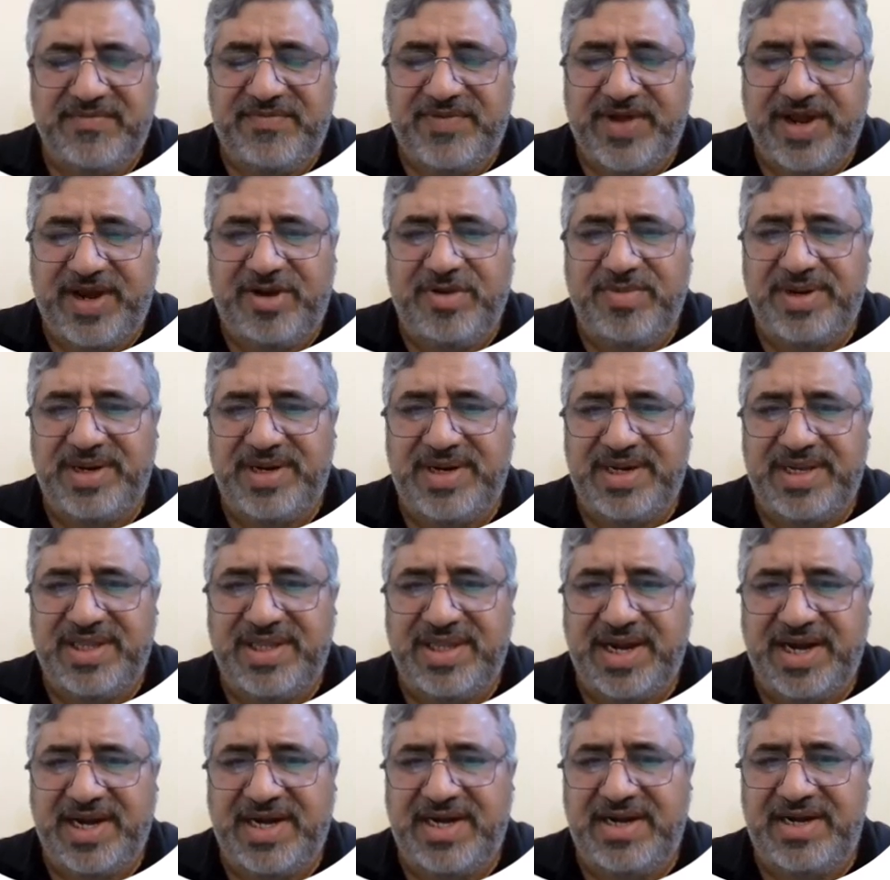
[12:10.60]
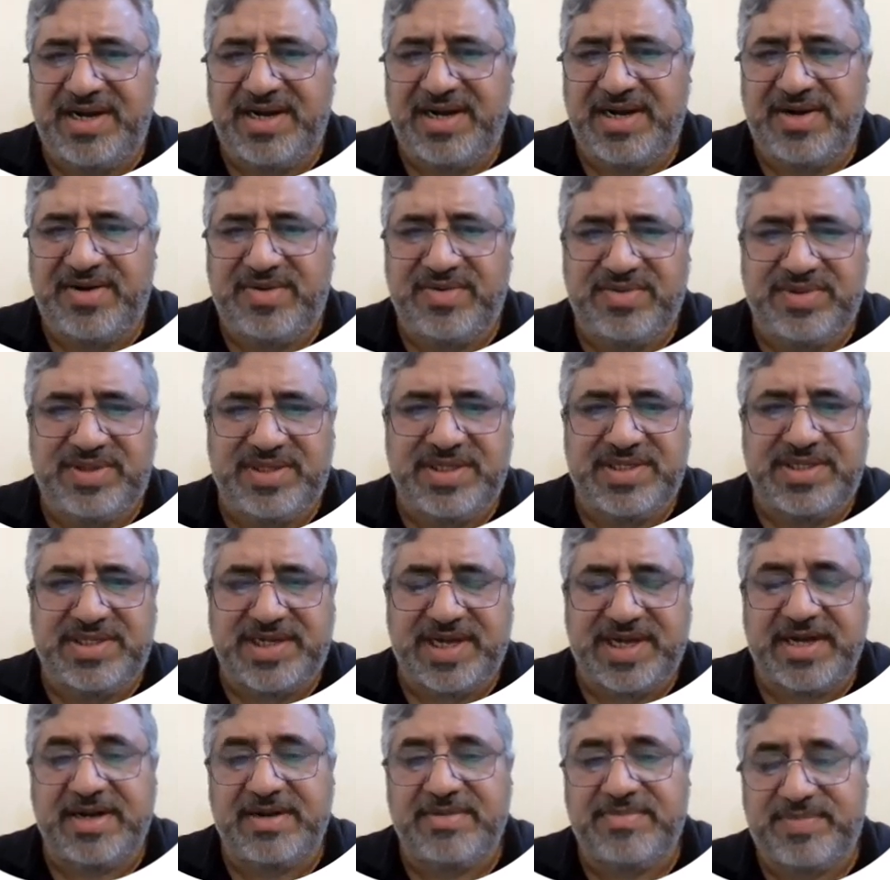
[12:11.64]
valuable insight into the
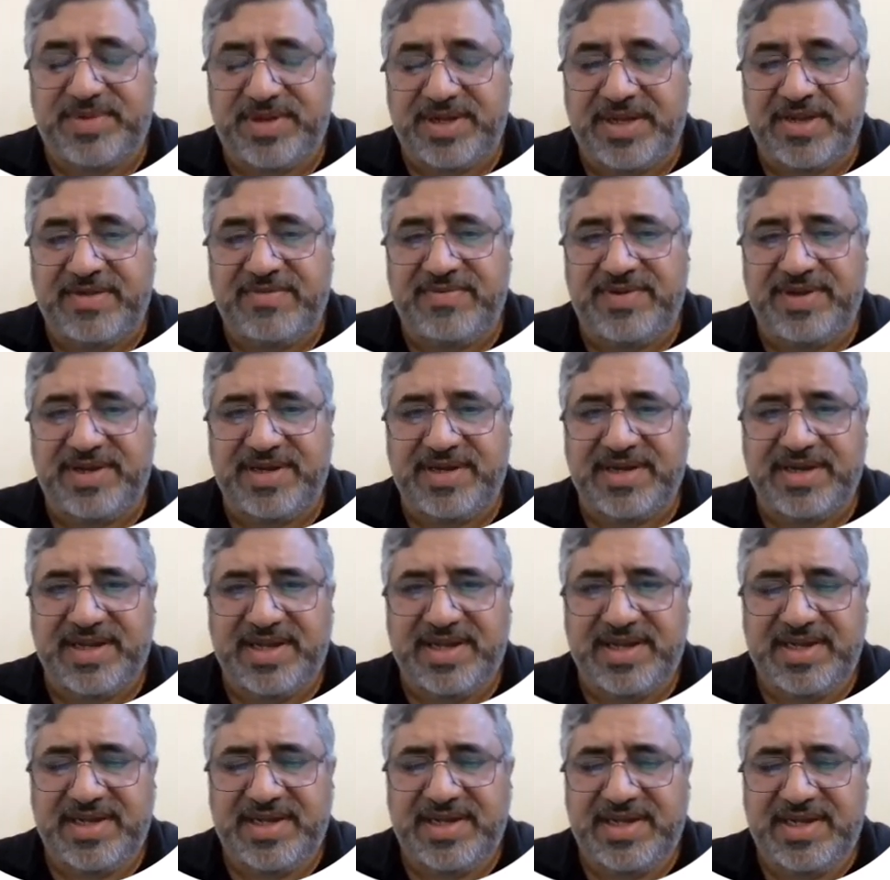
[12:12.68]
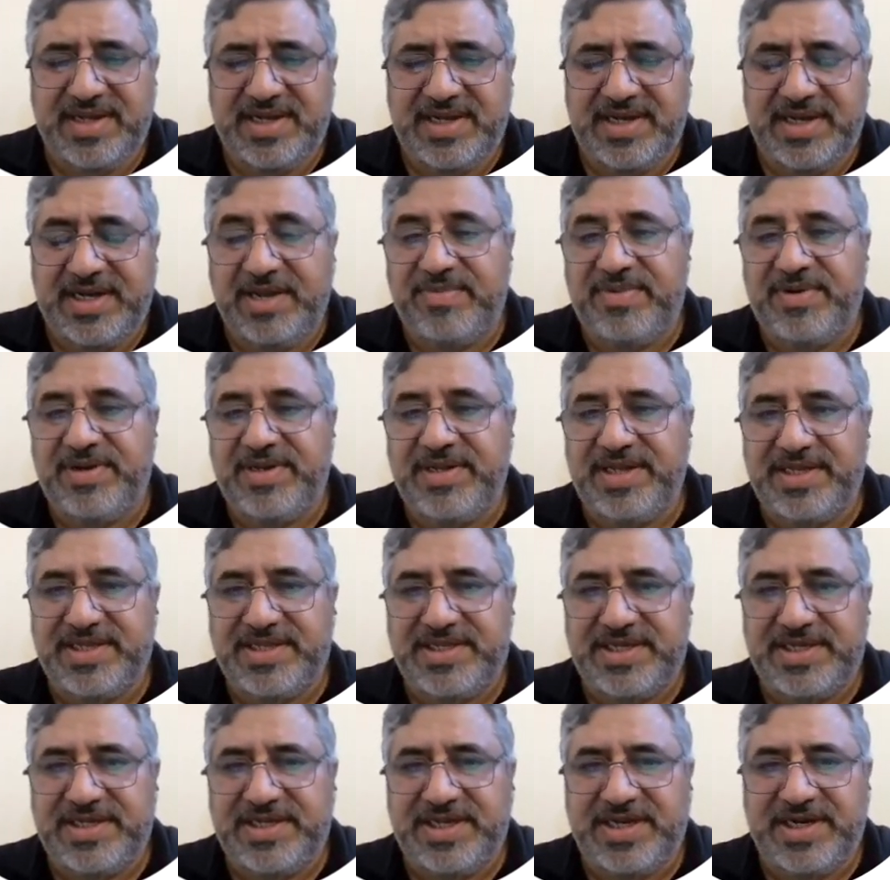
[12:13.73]
channel behavior, enabling
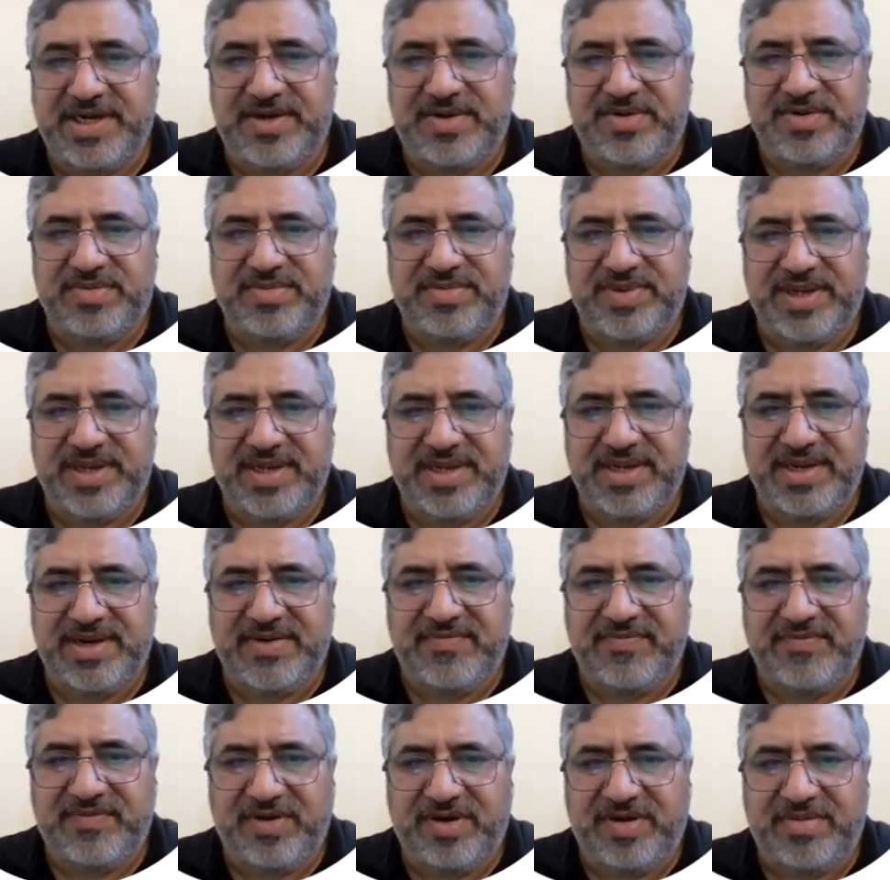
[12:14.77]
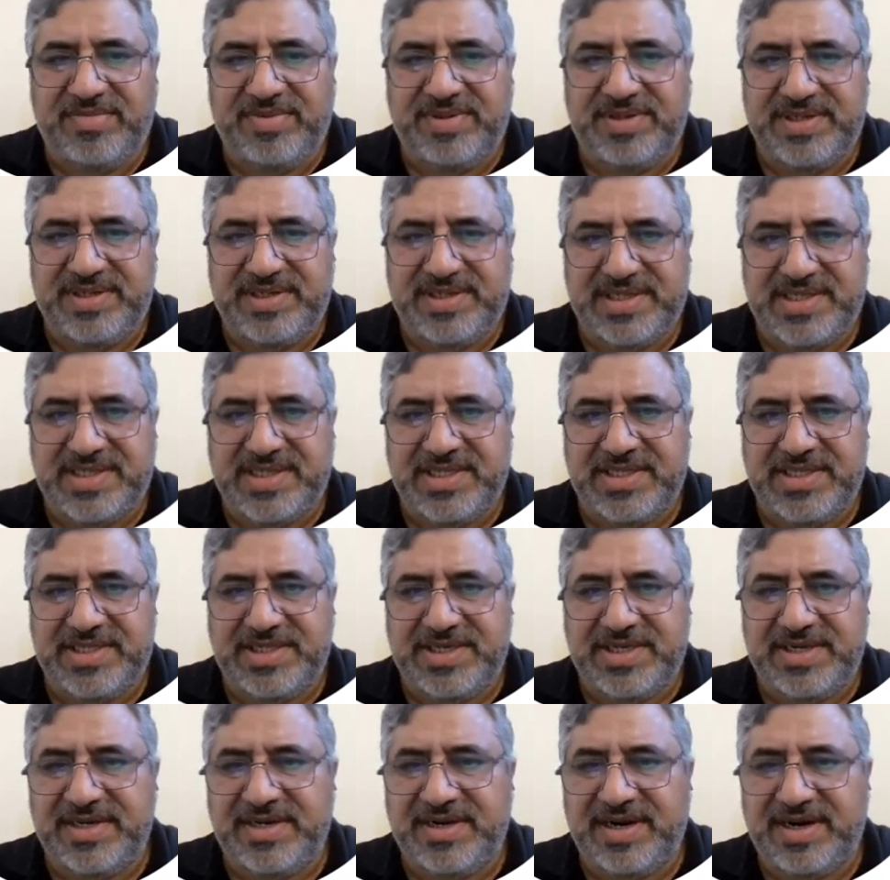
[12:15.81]
engineers to make informed
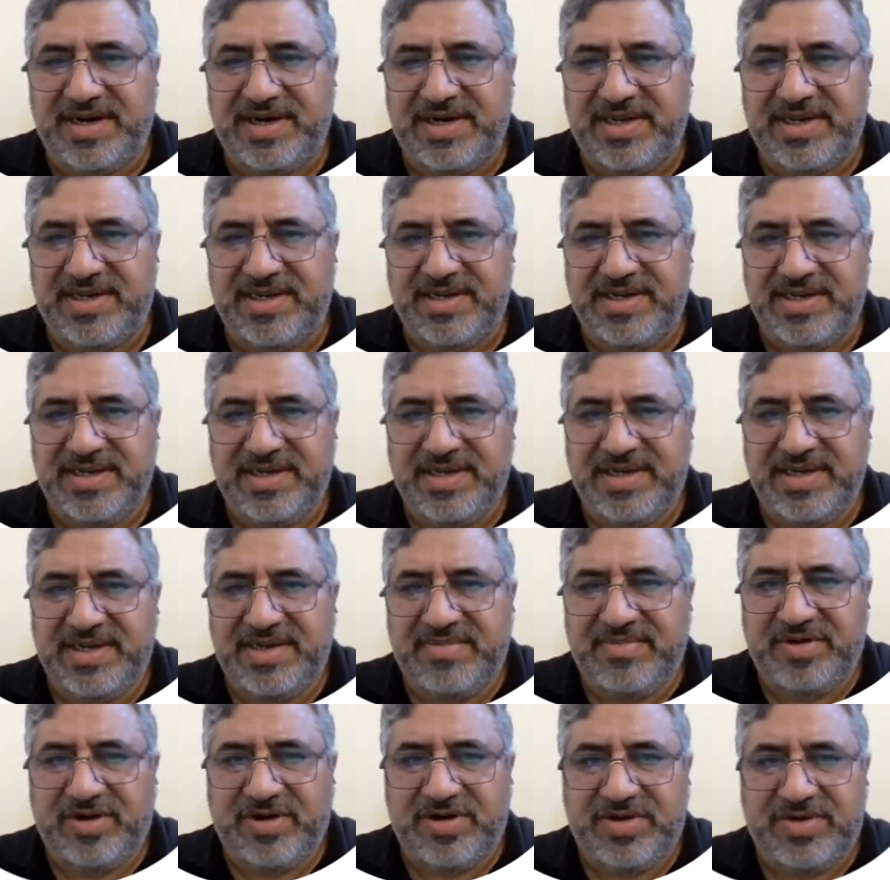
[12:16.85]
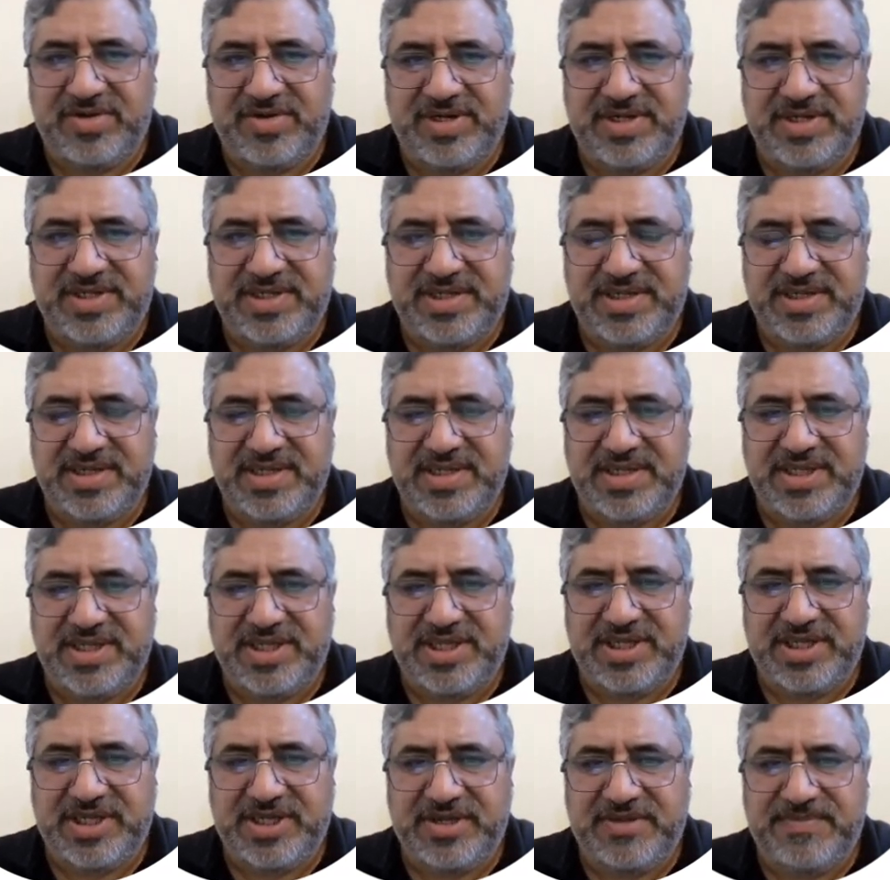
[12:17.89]
decisions regarding modulation
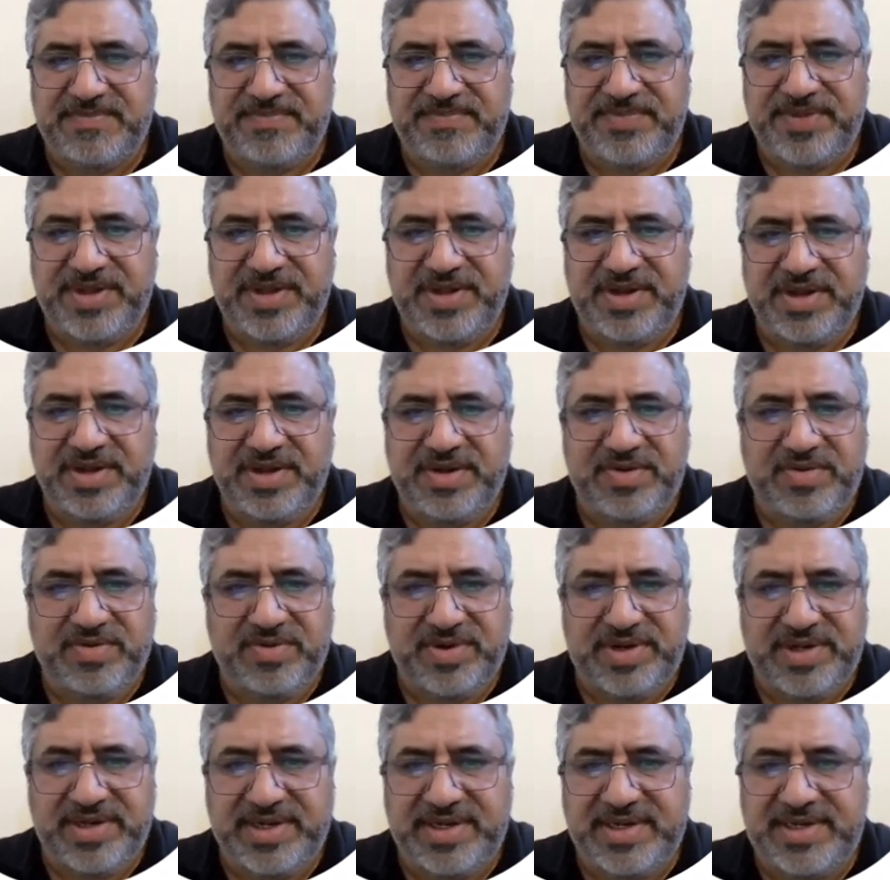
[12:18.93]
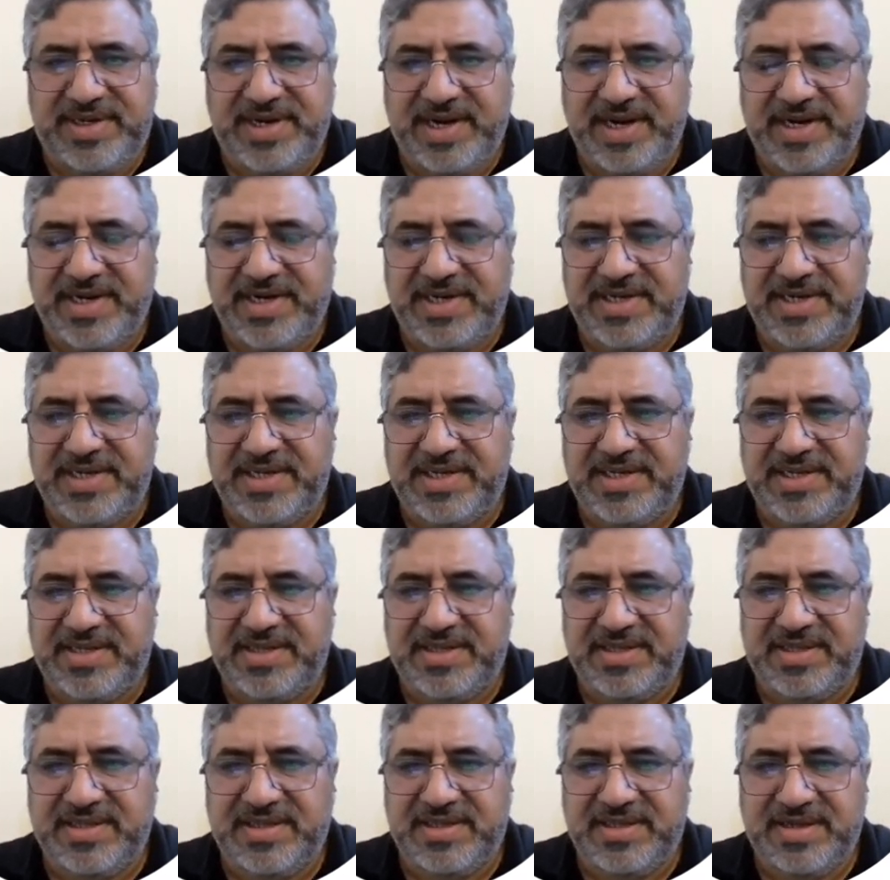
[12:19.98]
scheme, coding techniques,